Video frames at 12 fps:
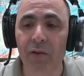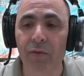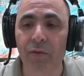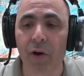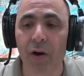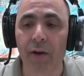
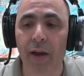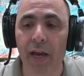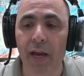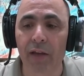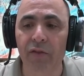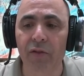as far
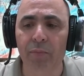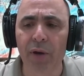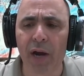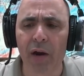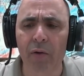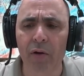as the
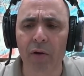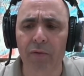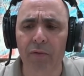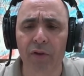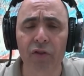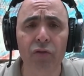power
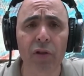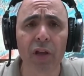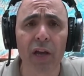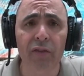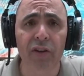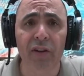of
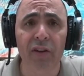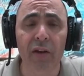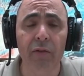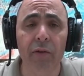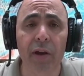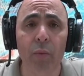visualizing
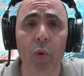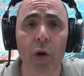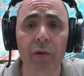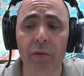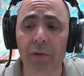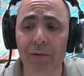data and
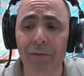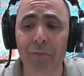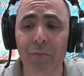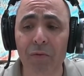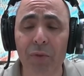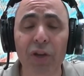what
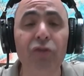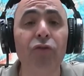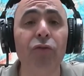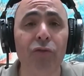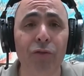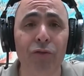
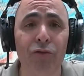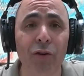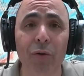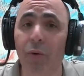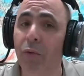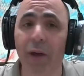pictures could
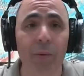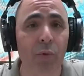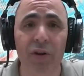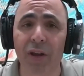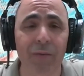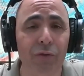show that
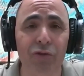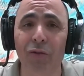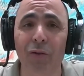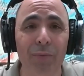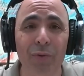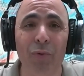would never
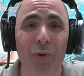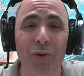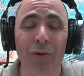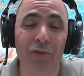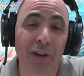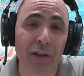show up in
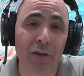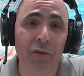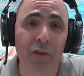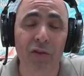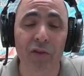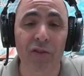words. And I
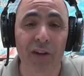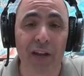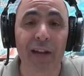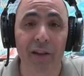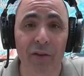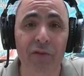use this as an
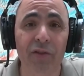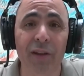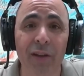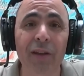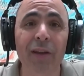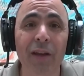analyst.
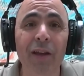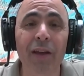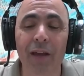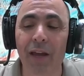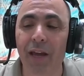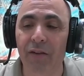
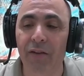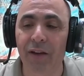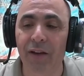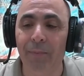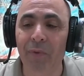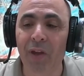And
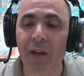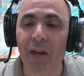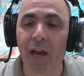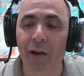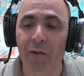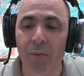
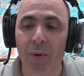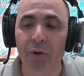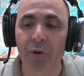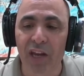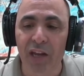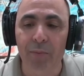I
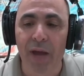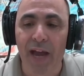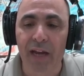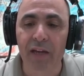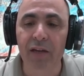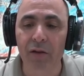remember getting
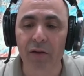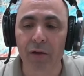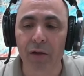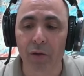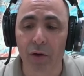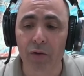back,
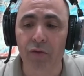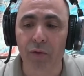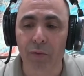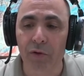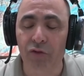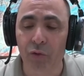long
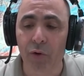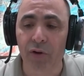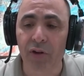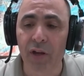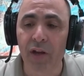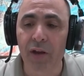story
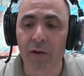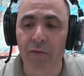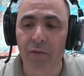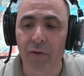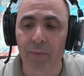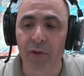short,
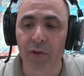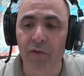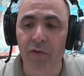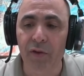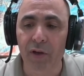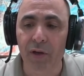from
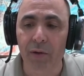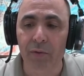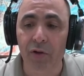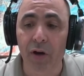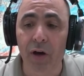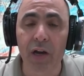this
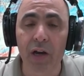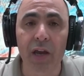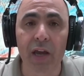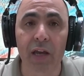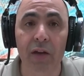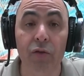talk
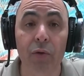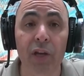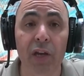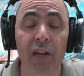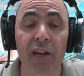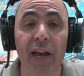and
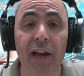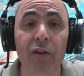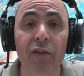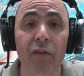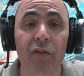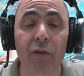doing an
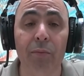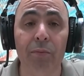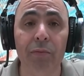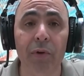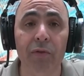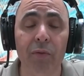analysis
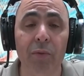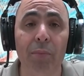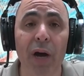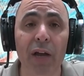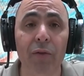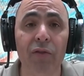from a
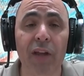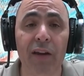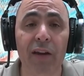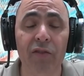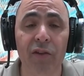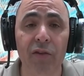
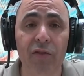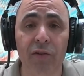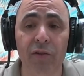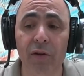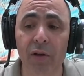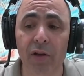
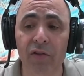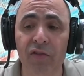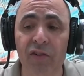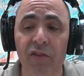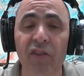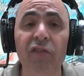biostatistician
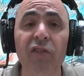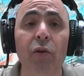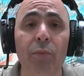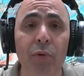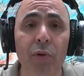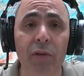
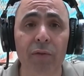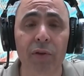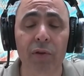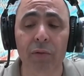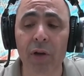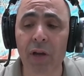statistical point of
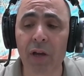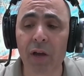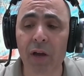view